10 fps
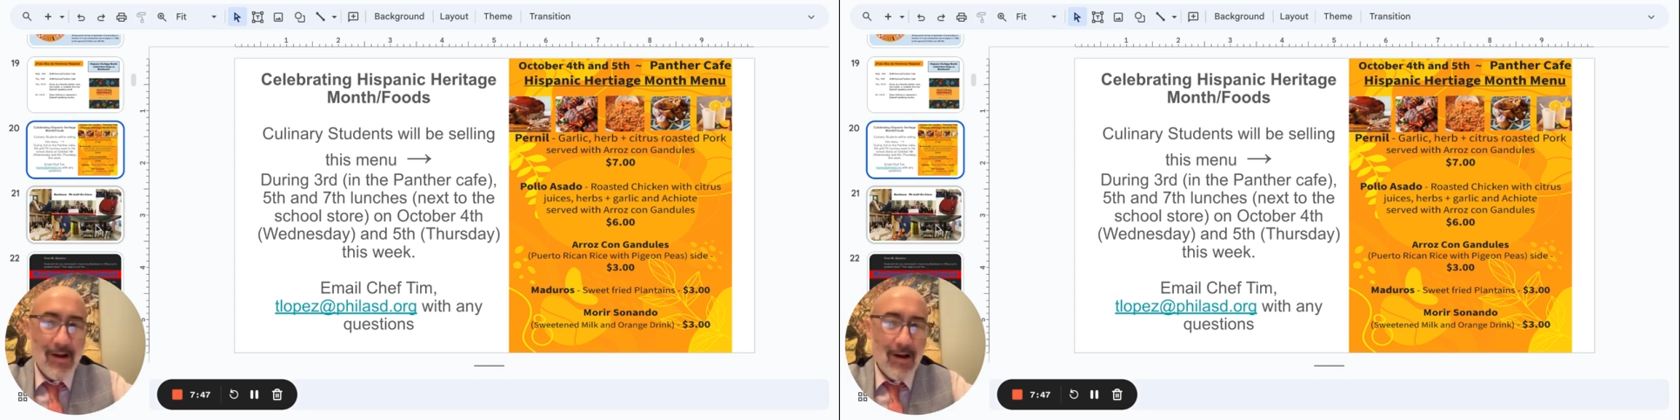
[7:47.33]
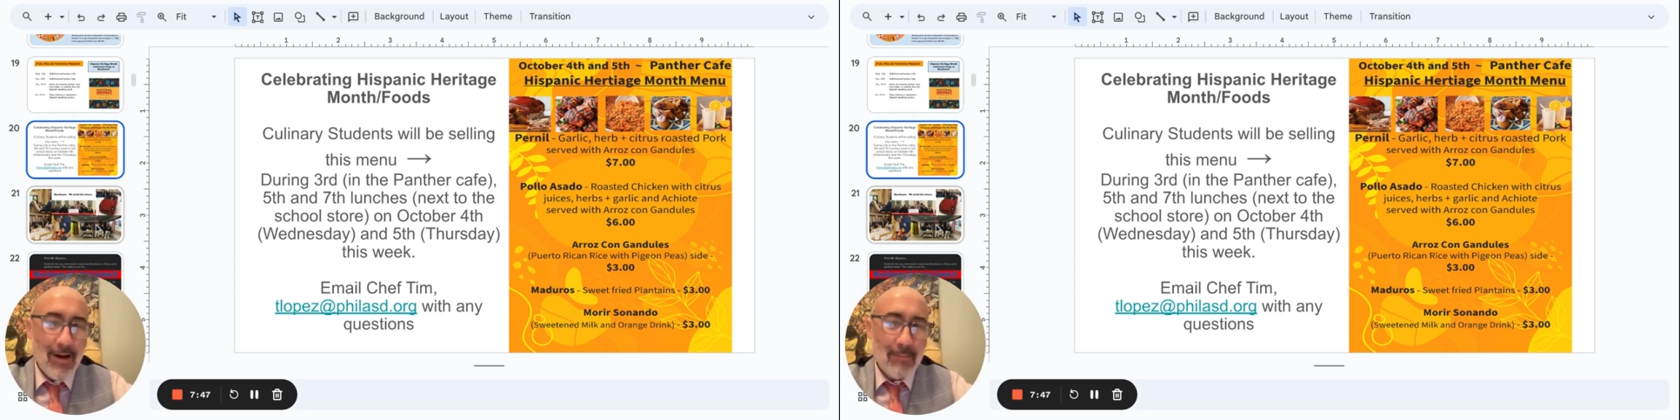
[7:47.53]

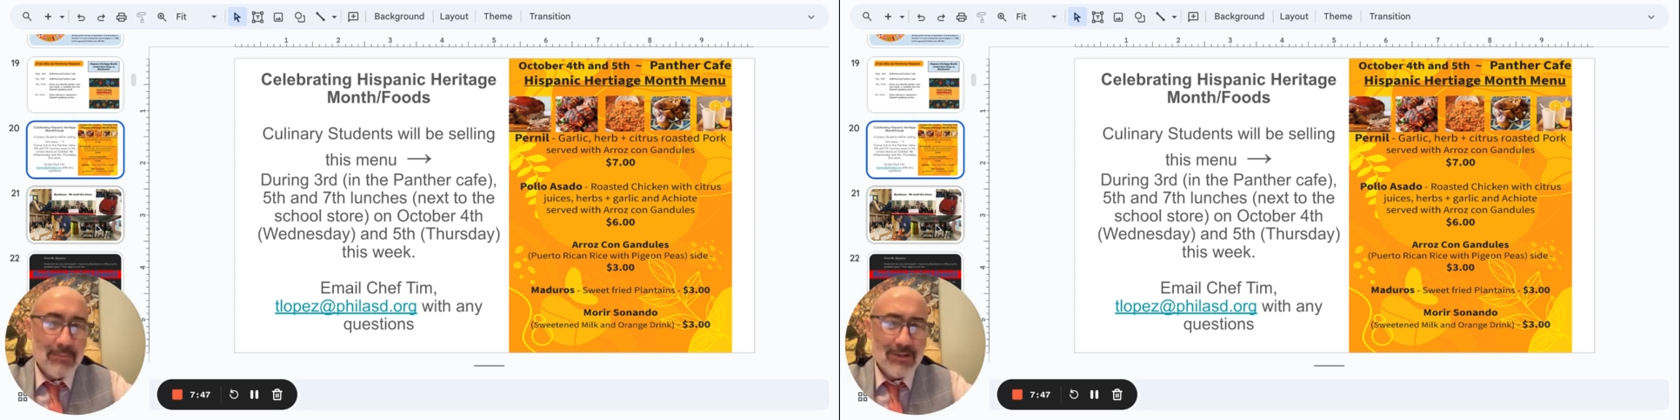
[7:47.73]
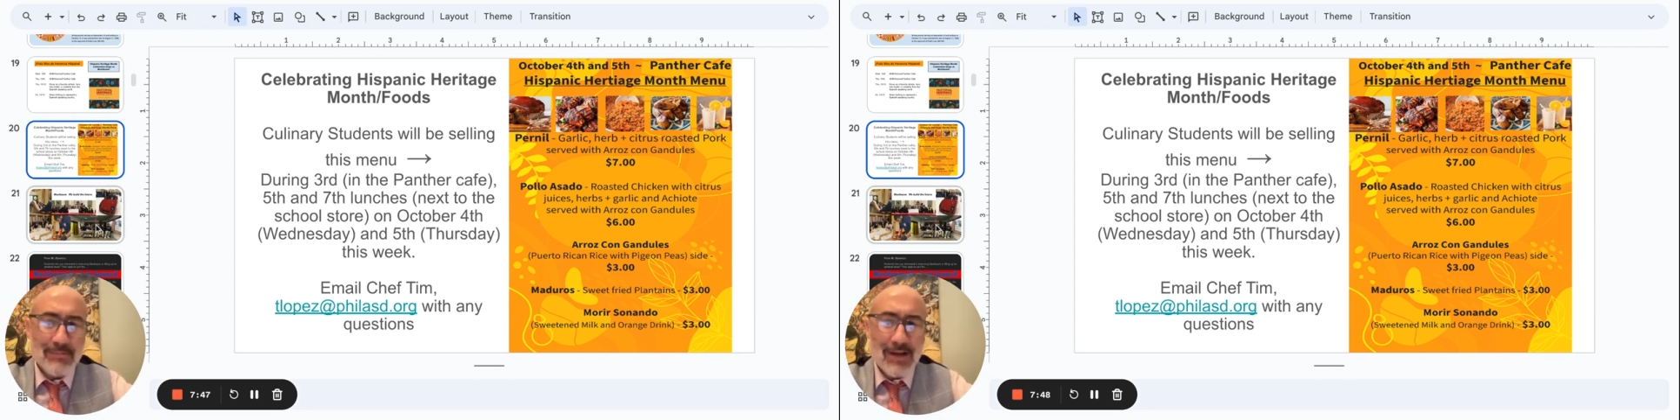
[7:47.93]

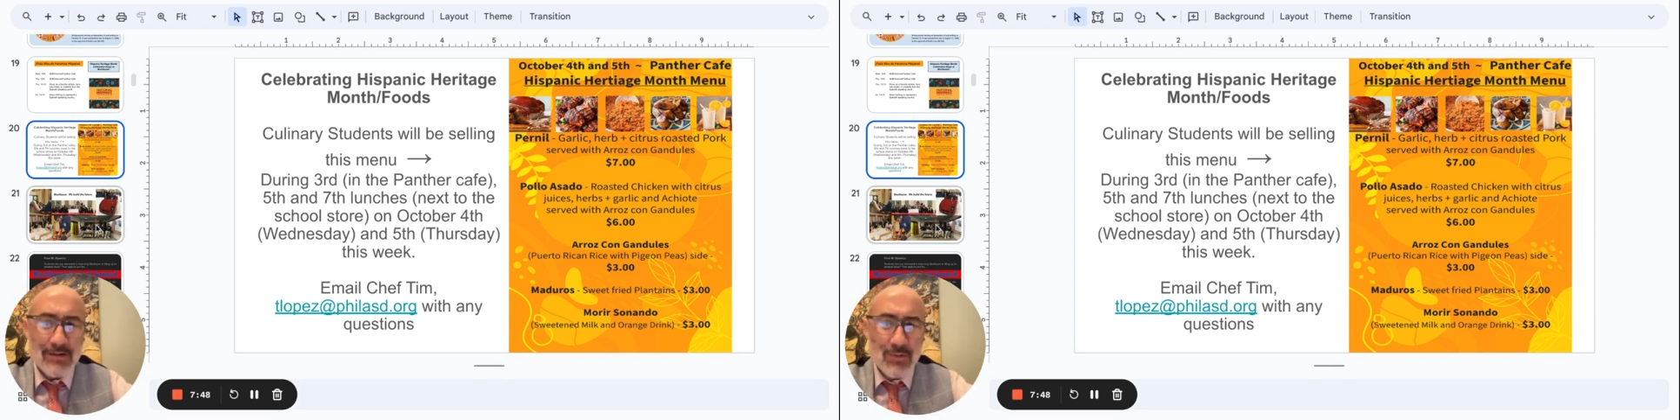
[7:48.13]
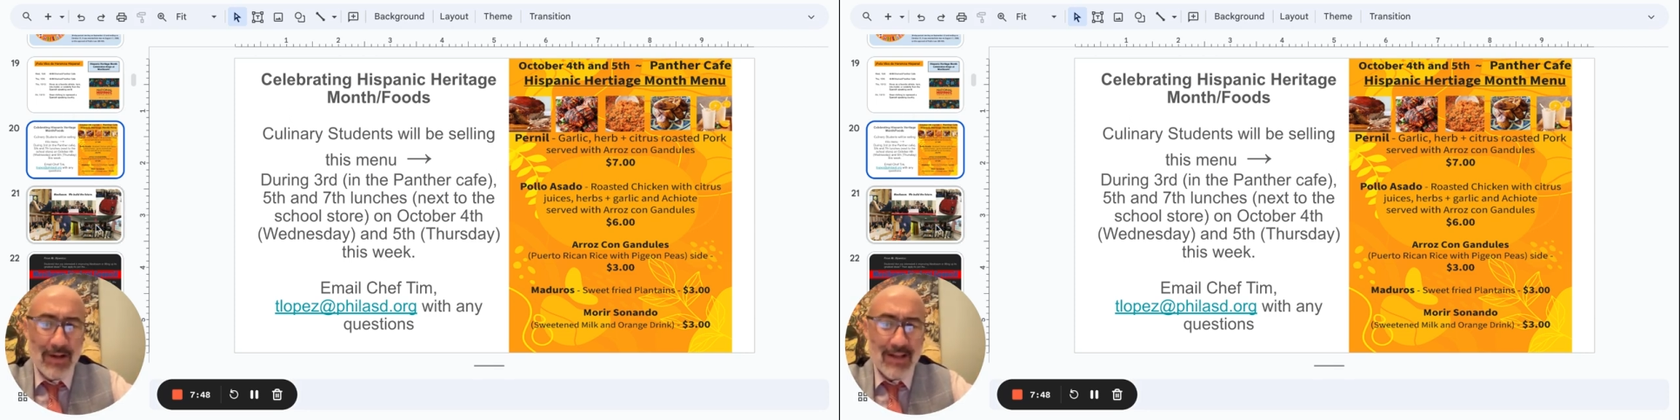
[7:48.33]
Um,
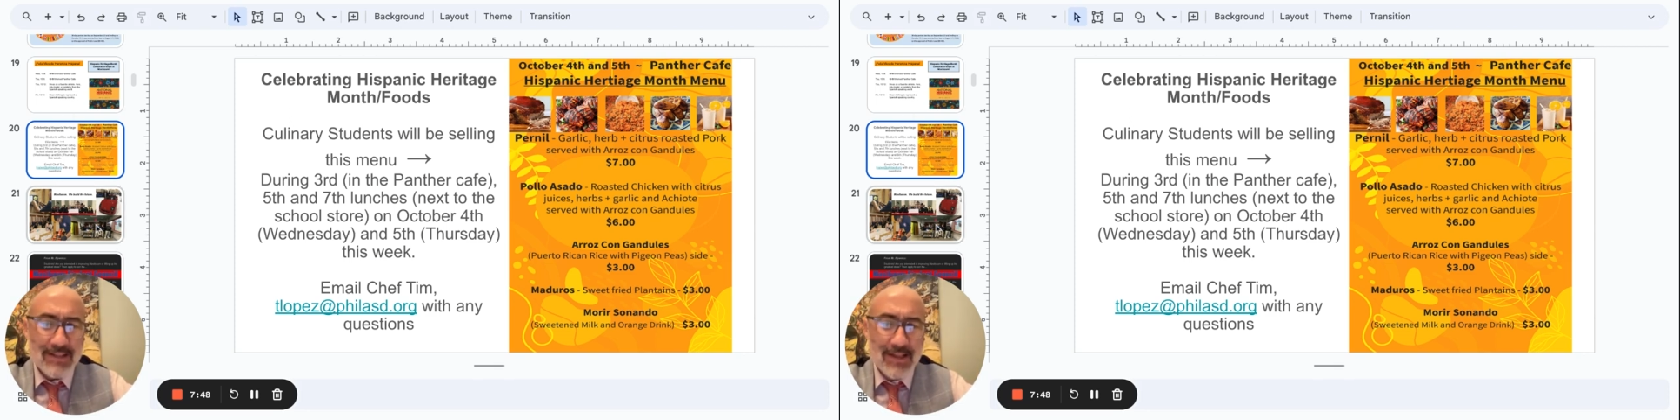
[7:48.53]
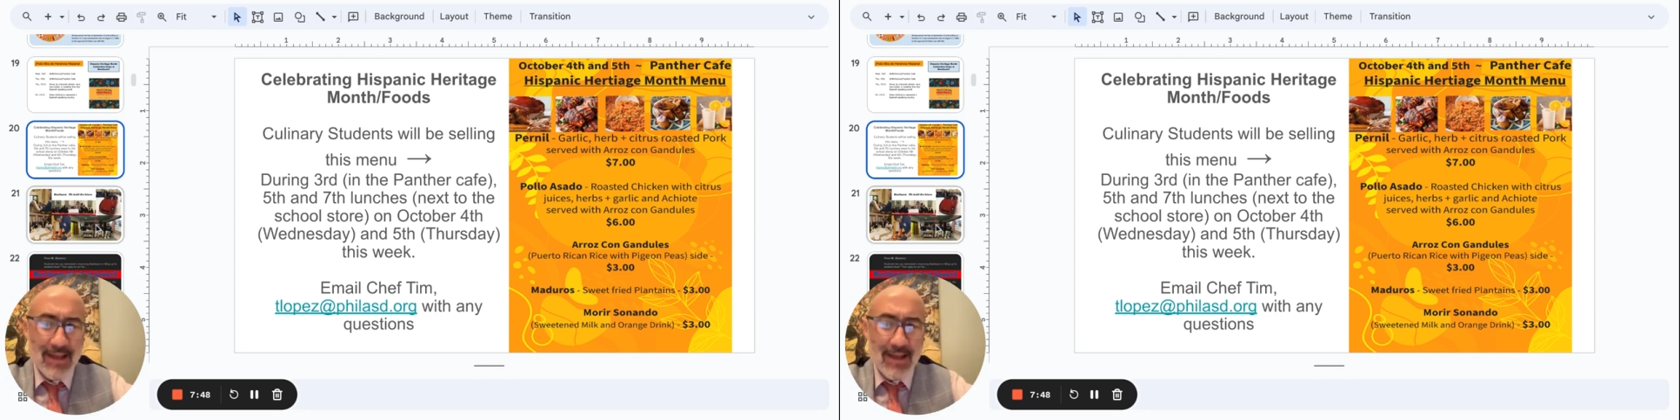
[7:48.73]
sometimes when I get
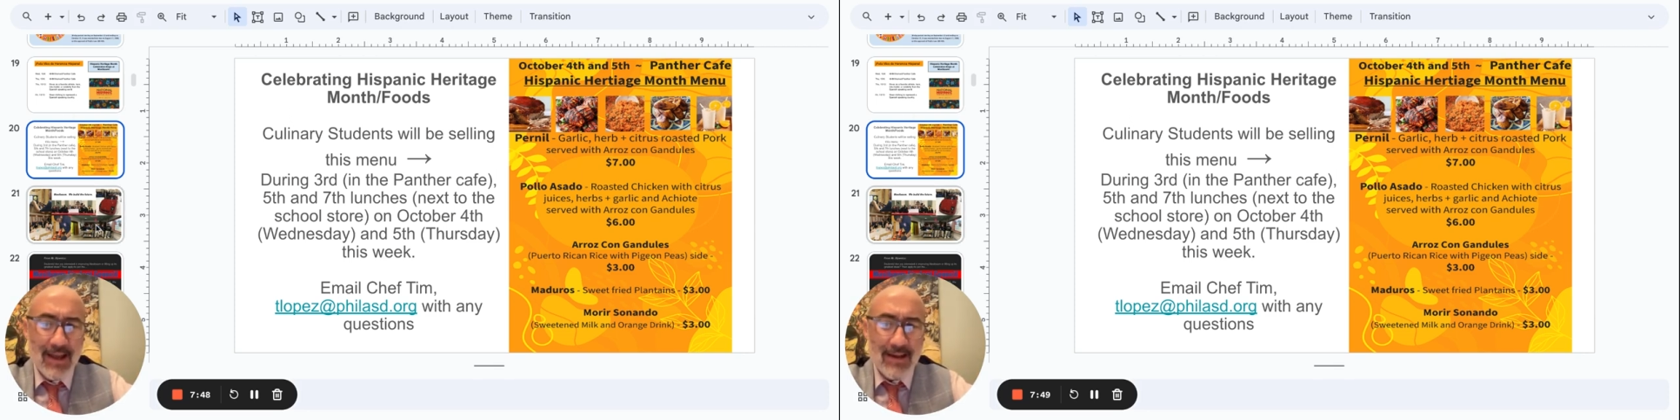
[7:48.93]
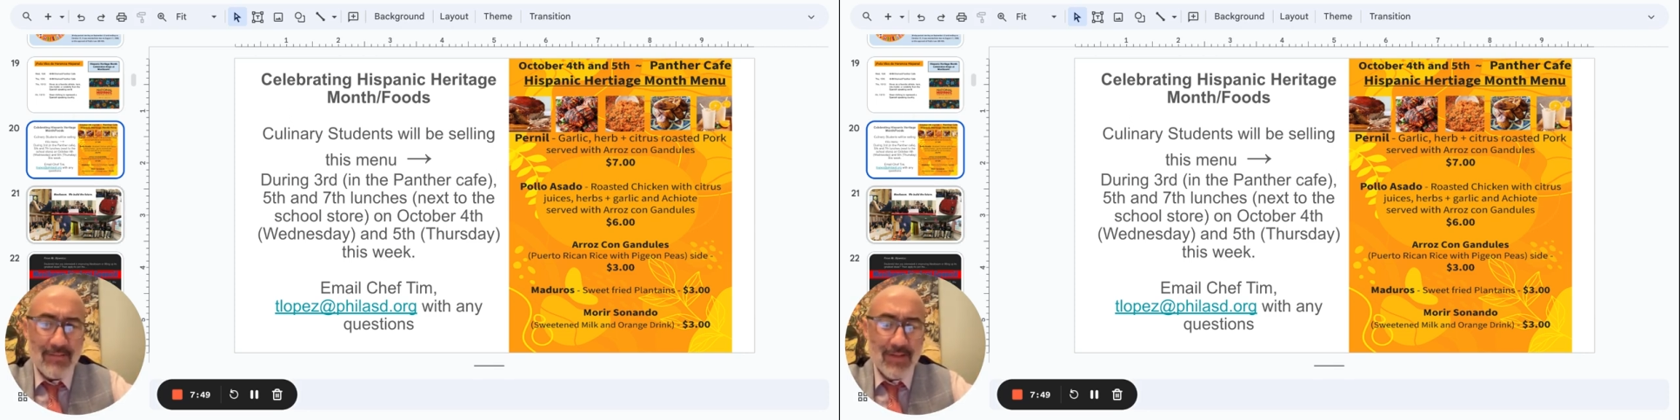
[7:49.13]
to
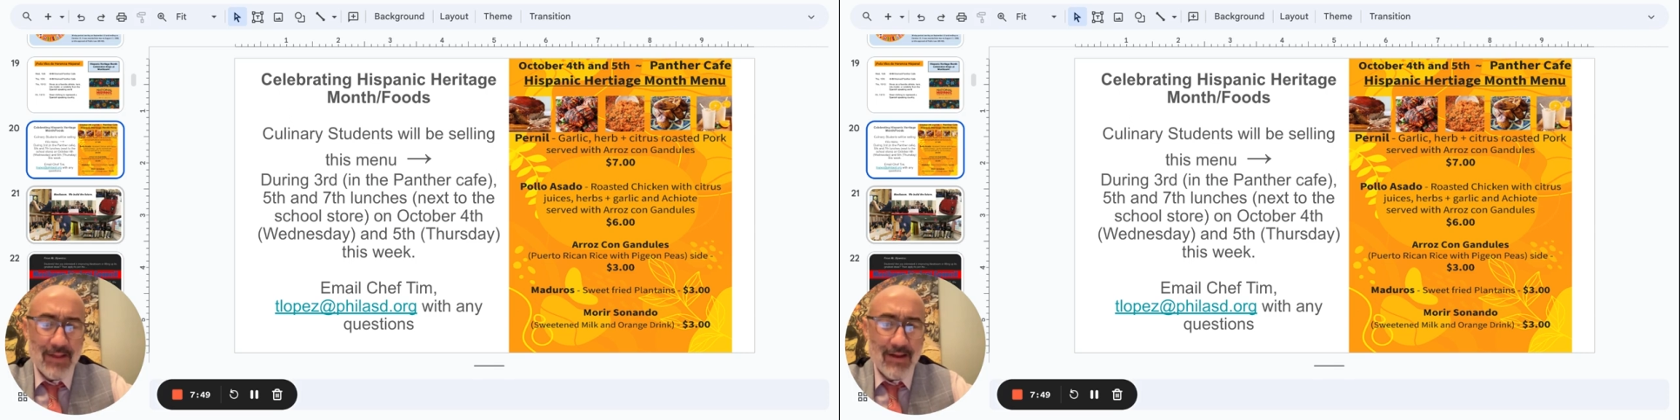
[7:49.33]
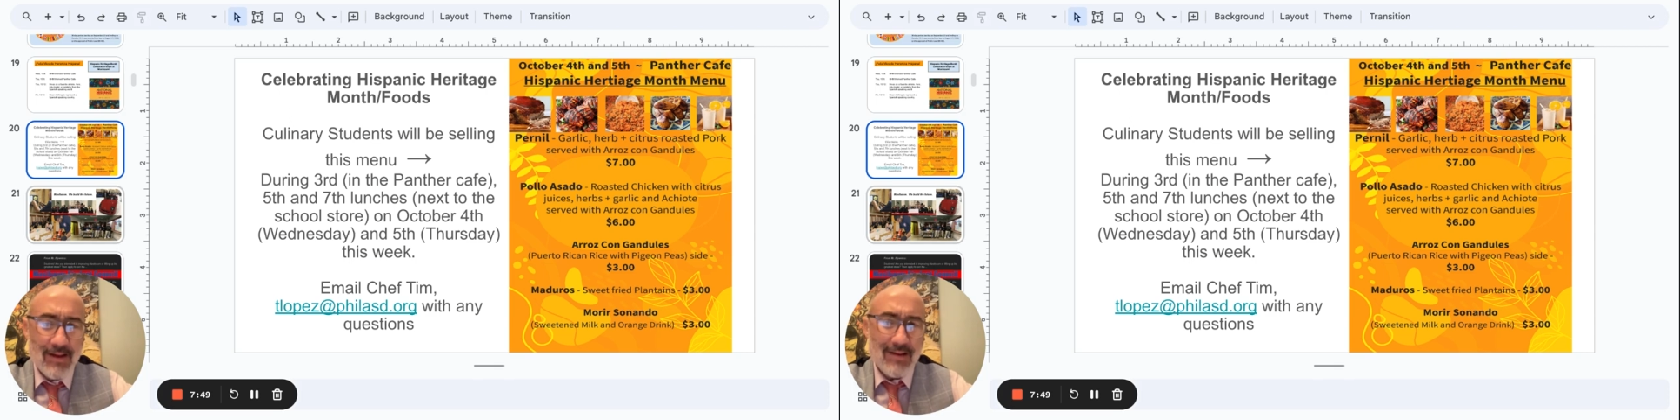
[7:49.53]
the end of
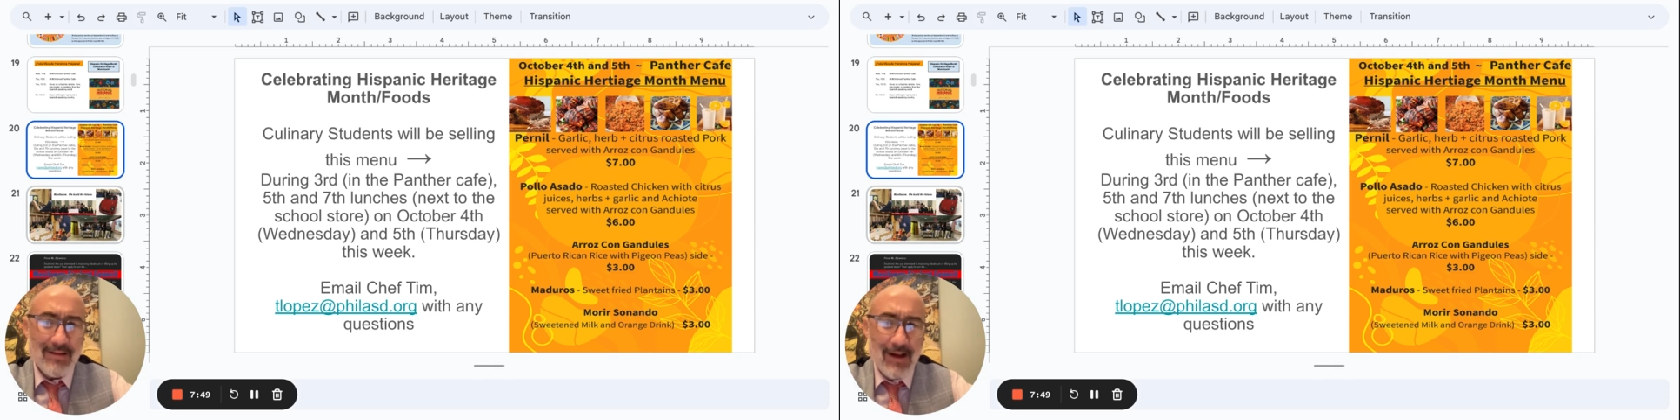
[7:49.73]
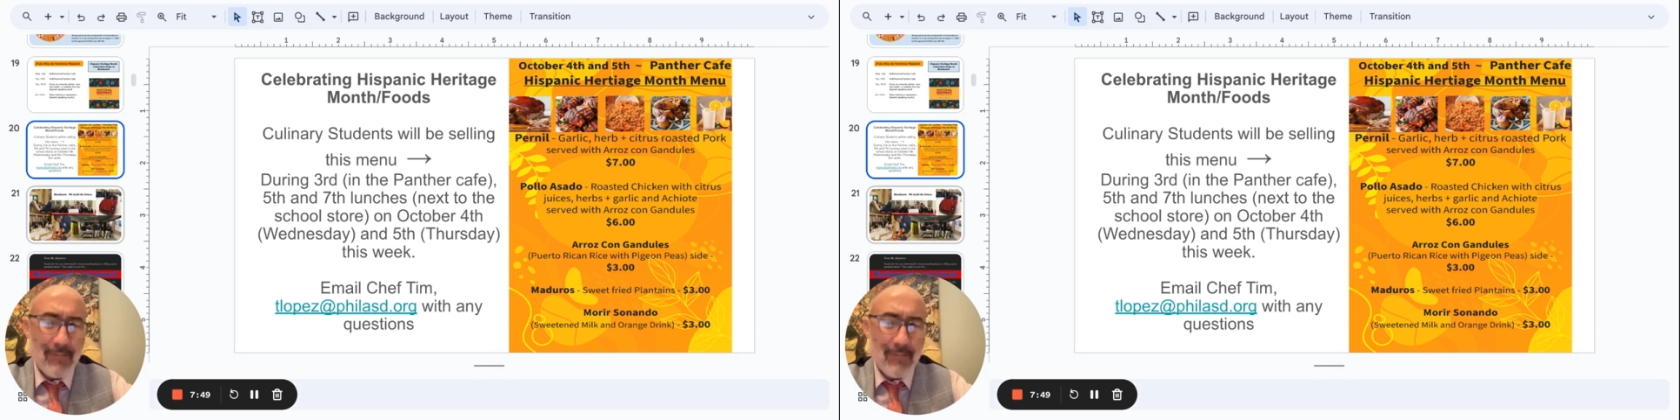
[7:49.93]
the, uh,